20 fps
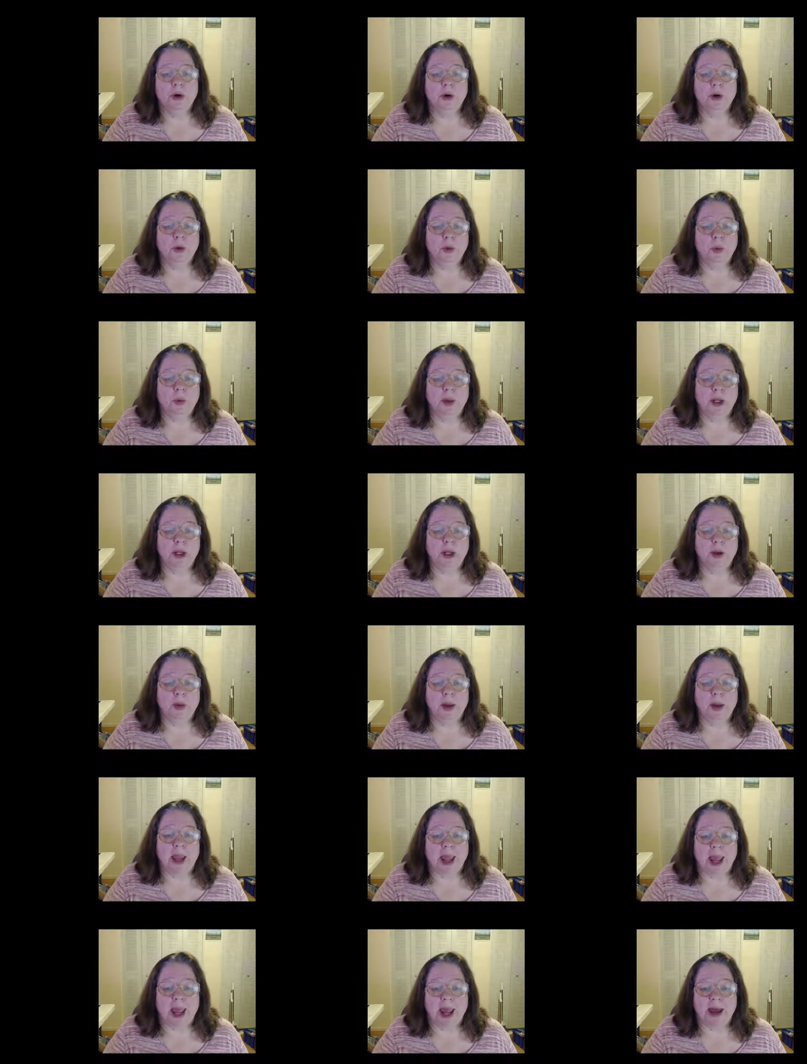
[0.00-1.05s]
when you
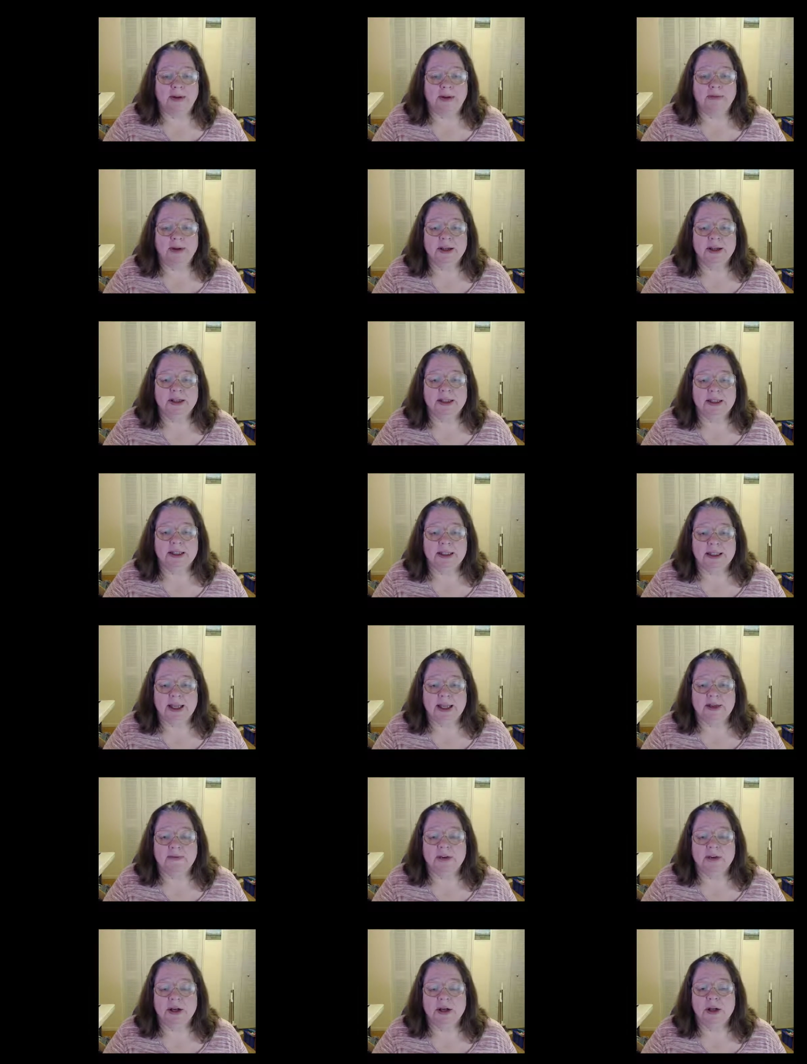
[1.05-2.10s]
have
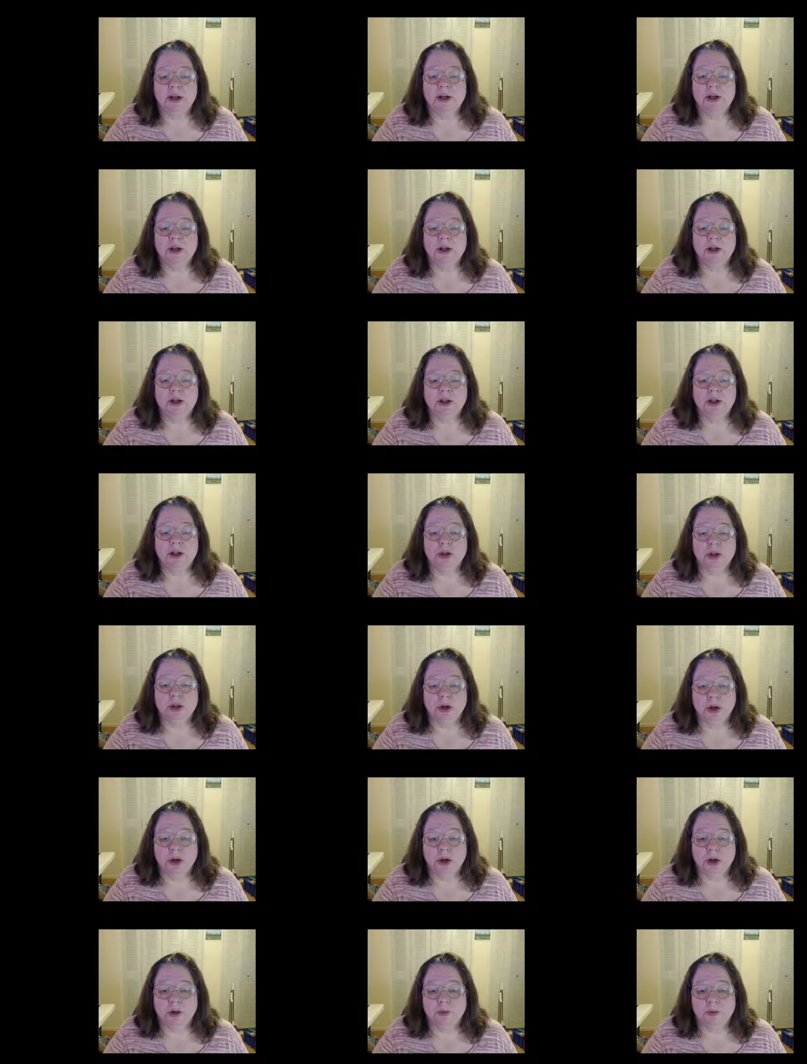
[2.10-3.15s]
7
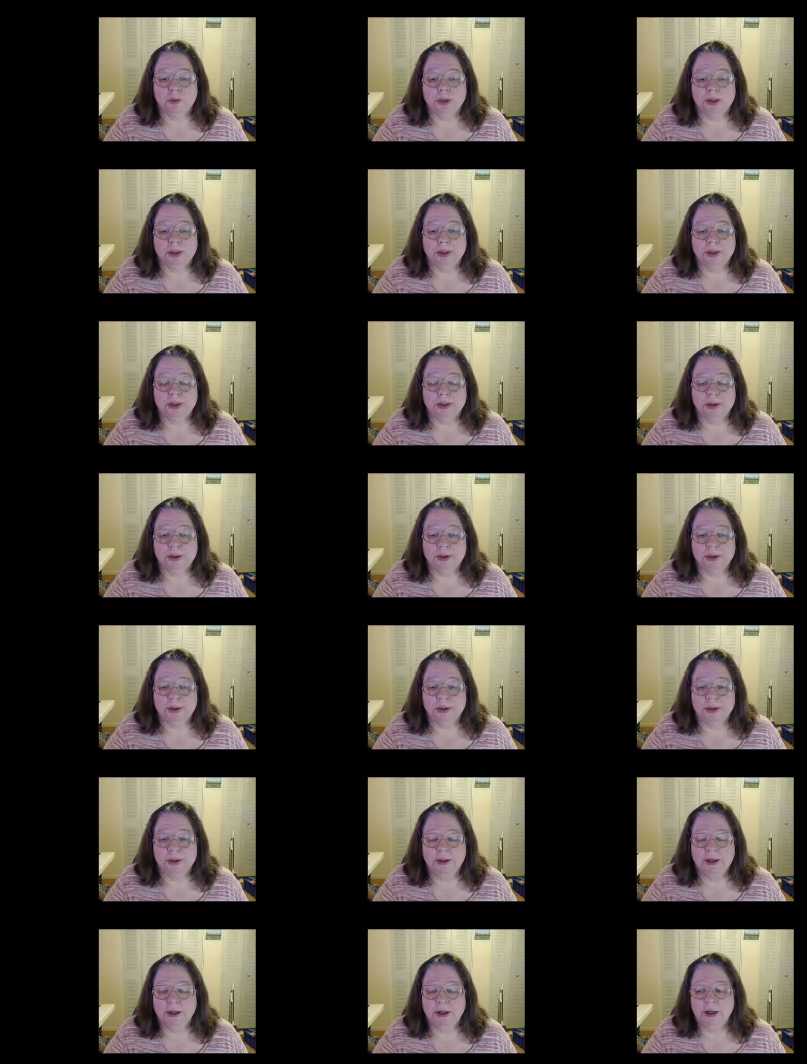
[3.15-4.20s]
terms.
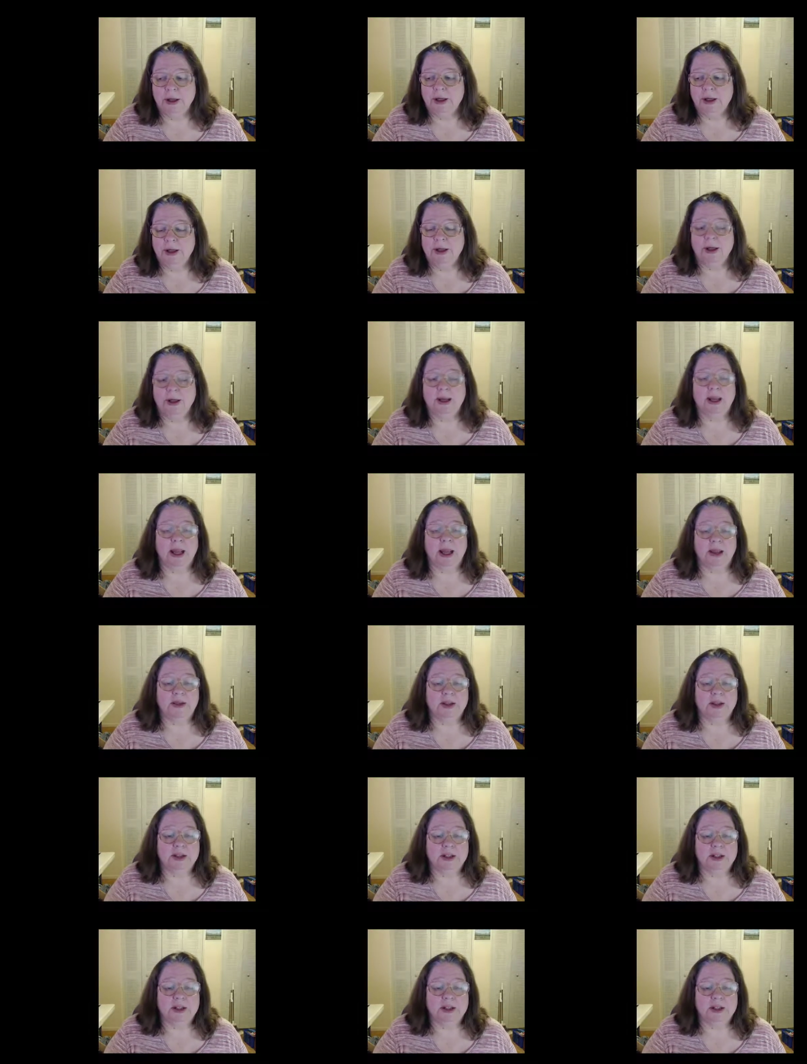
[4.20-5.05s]
Okay, this